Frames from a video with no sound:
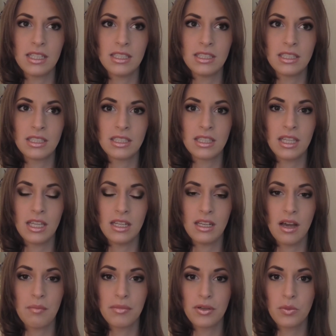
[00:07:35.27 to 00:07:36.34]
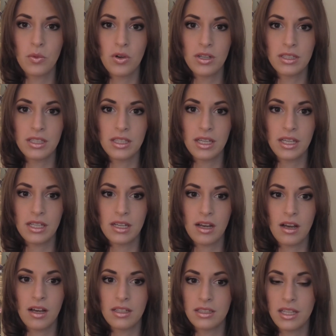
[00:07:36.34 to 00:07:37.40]
is the #1 like
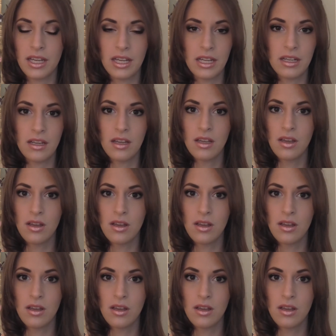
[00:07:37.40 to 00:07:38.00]
online